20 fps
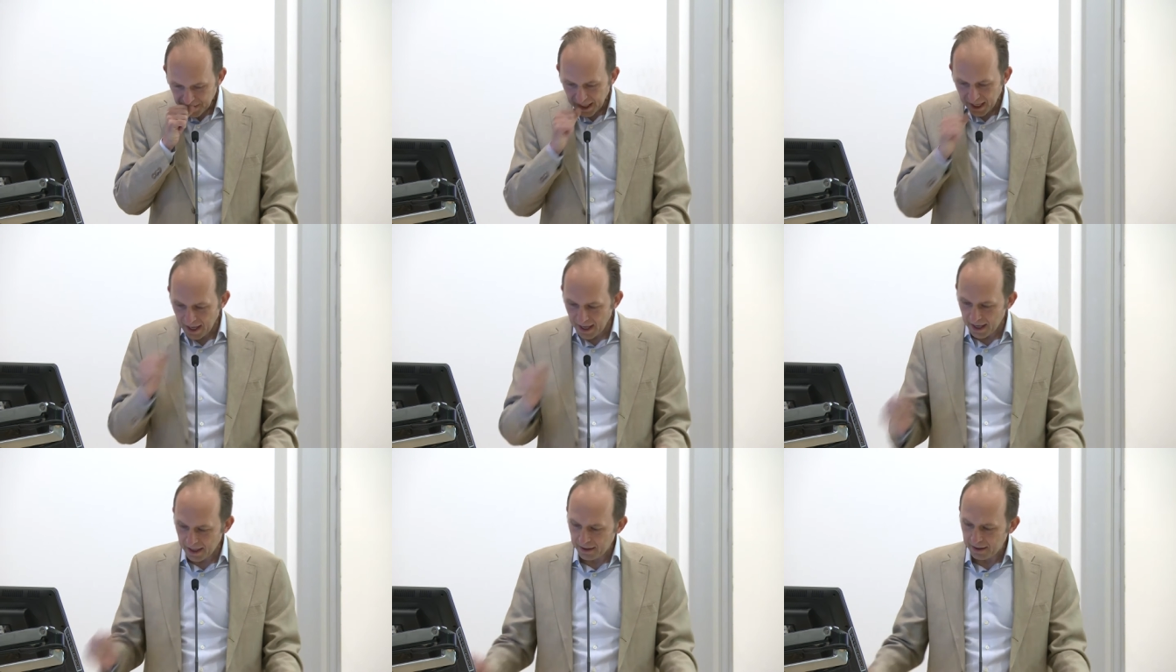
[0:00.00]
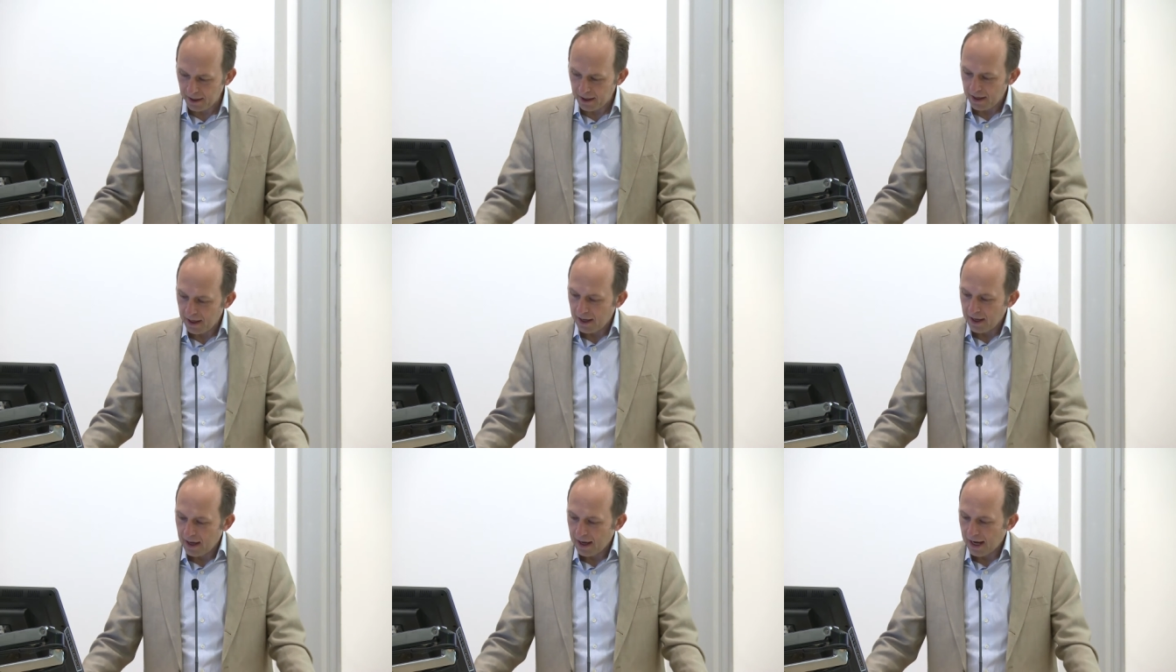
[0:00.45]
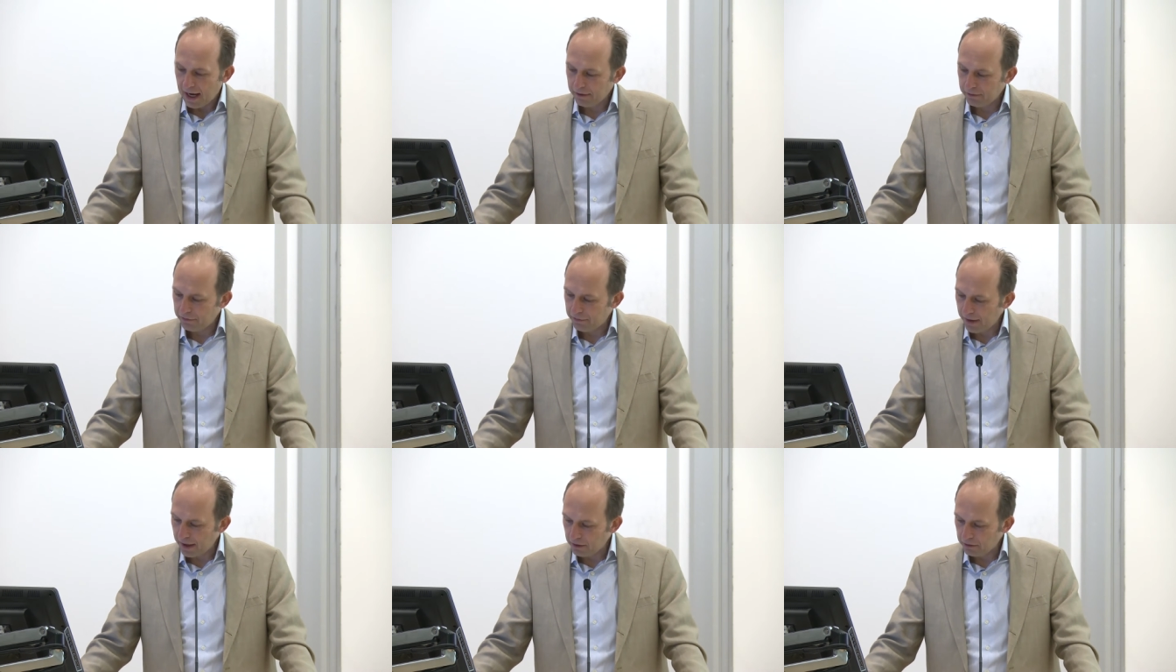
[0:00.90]
And I
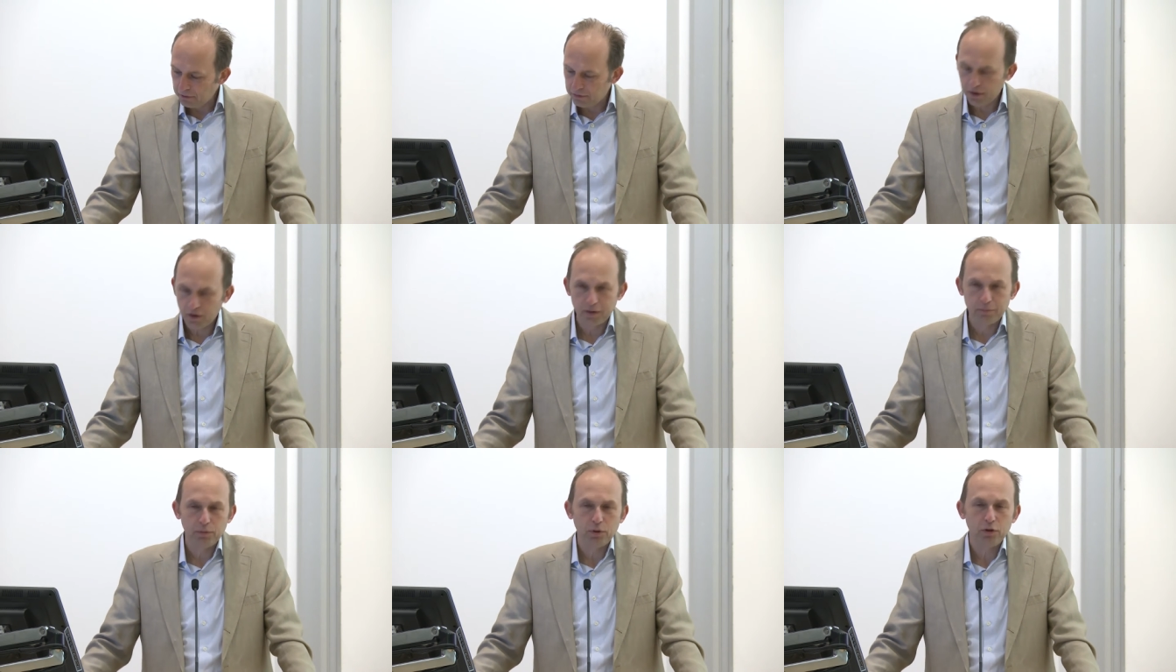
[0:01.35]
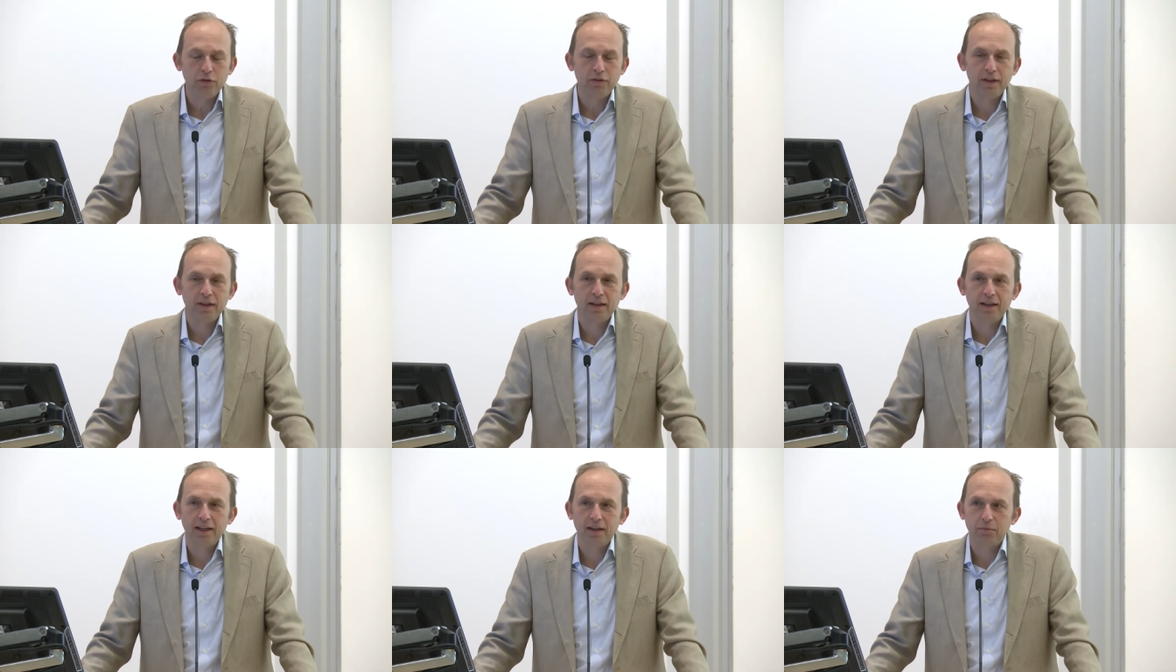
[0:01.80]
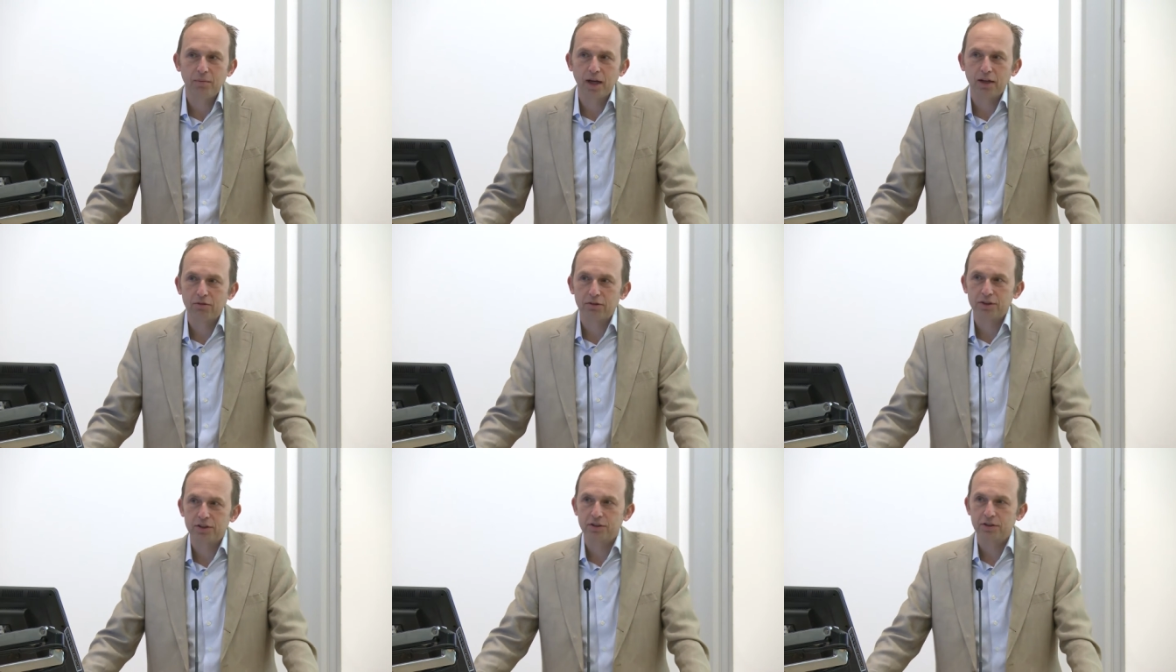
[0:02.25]
found very movingly in my
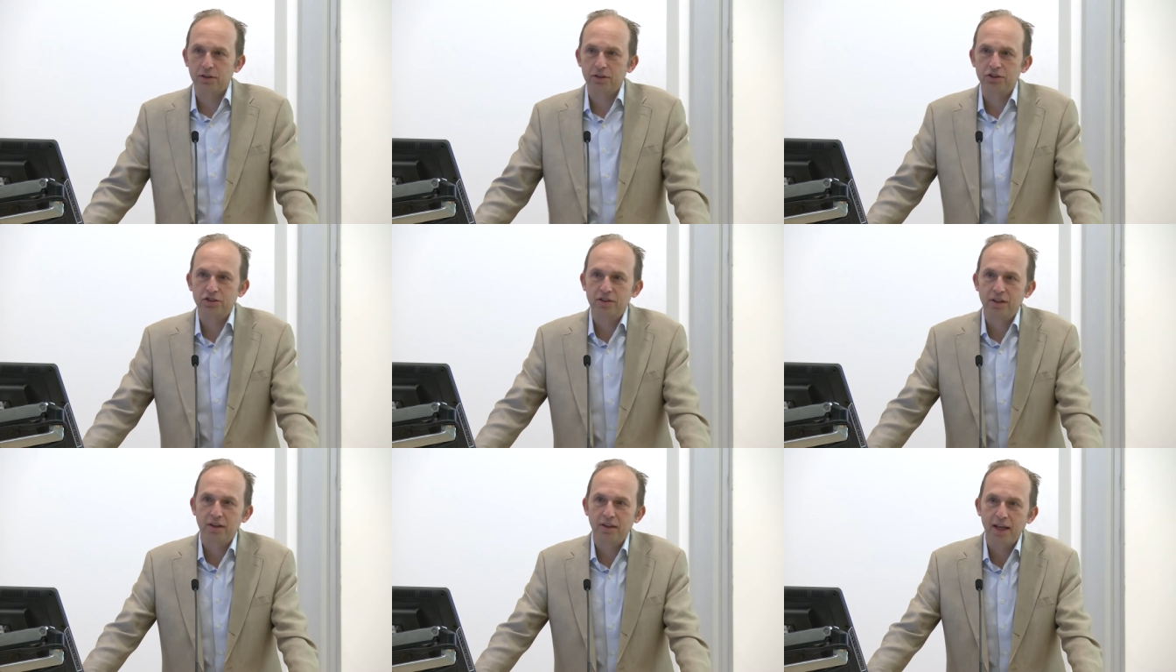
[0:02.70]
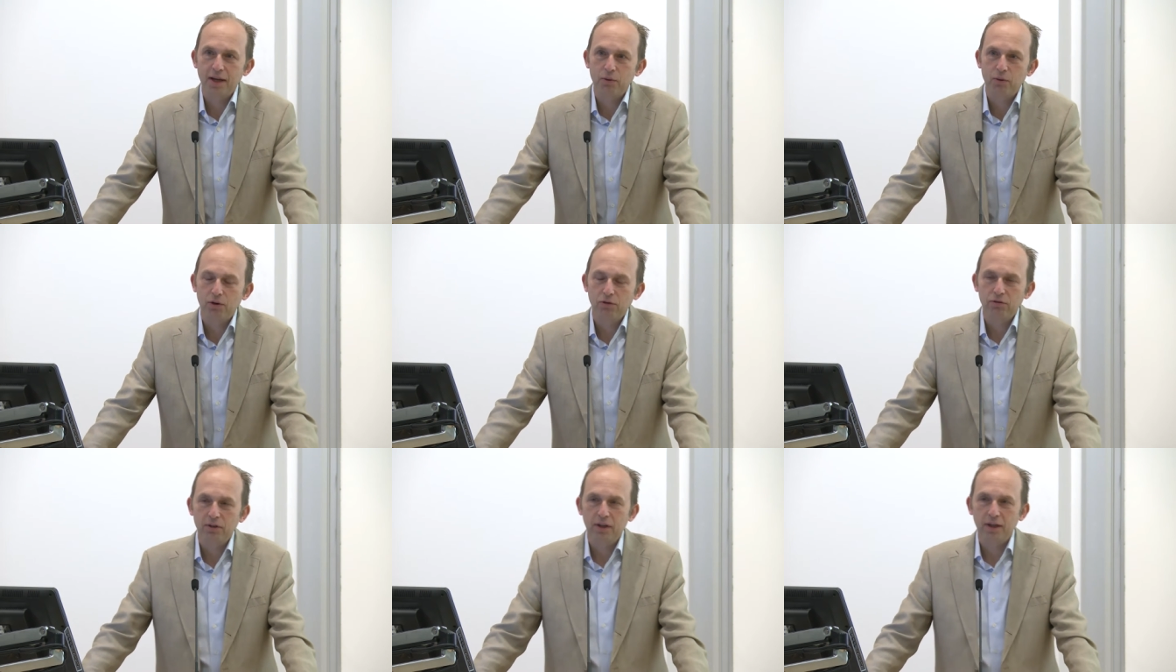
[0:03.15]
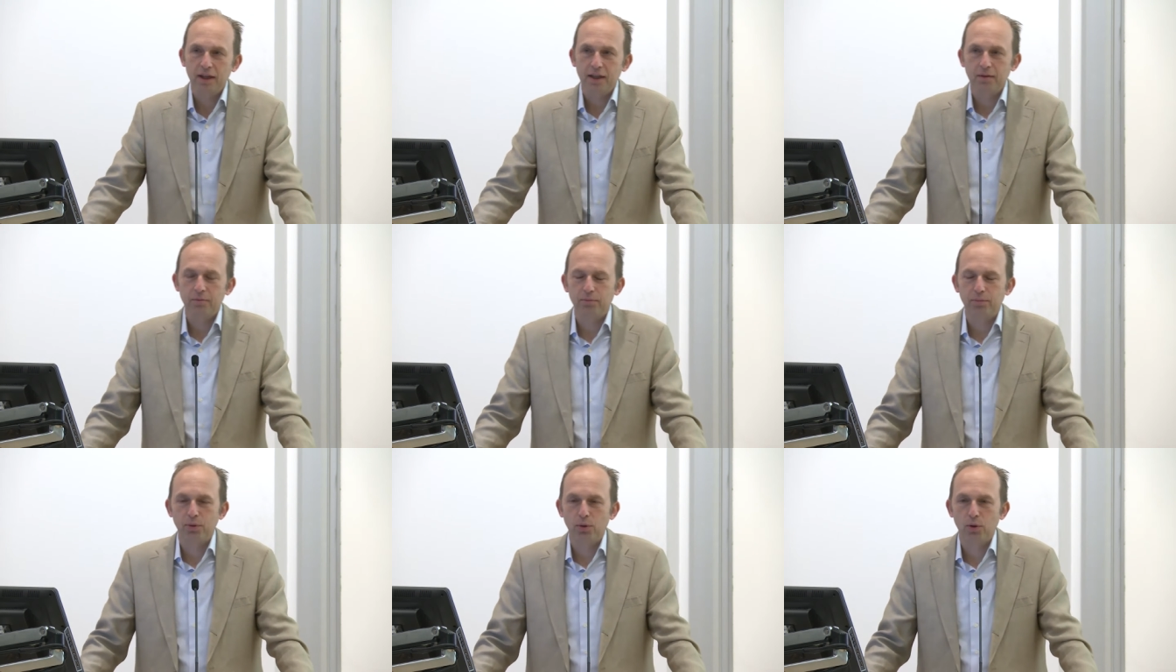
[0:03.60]
research that they were really
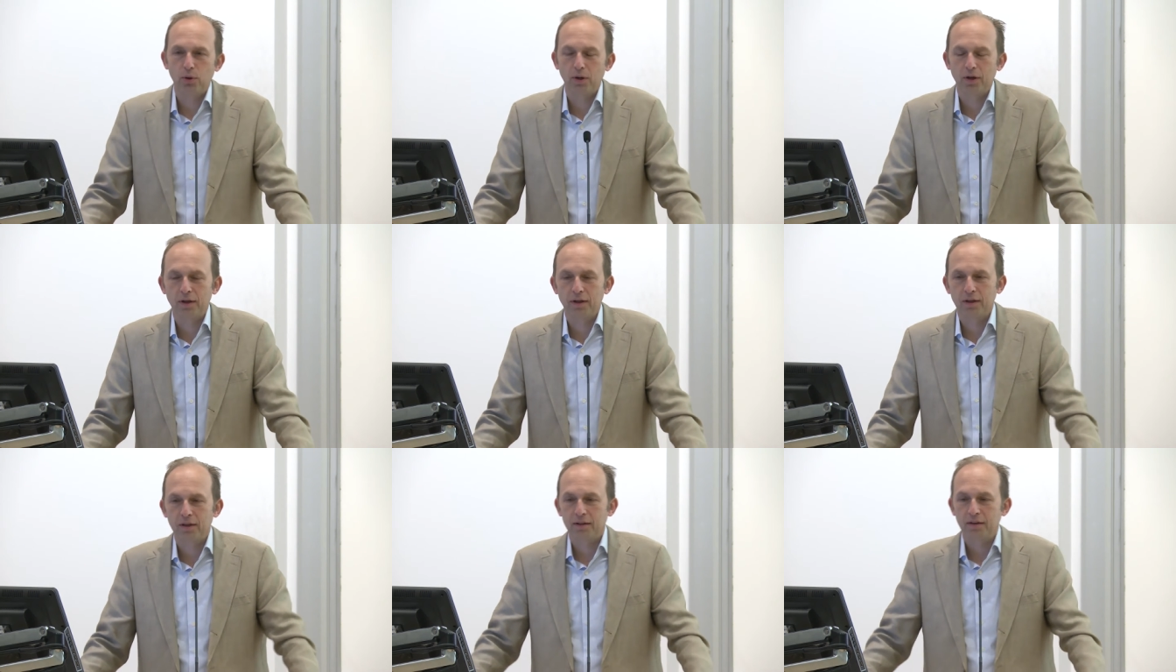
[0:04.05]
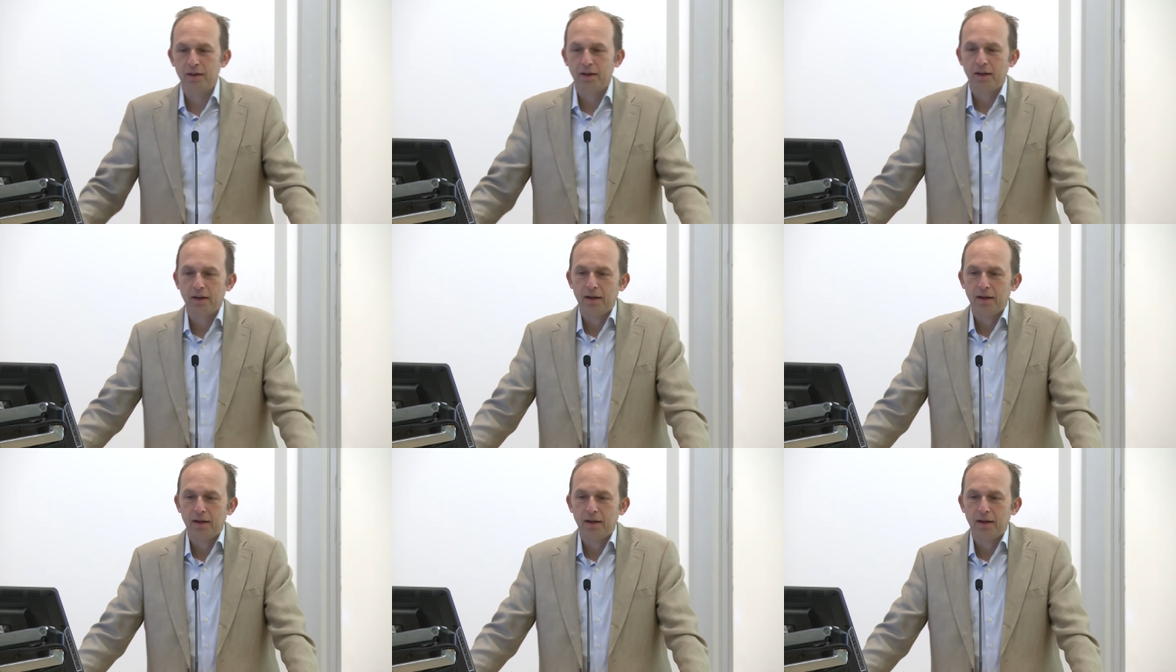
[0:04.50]
important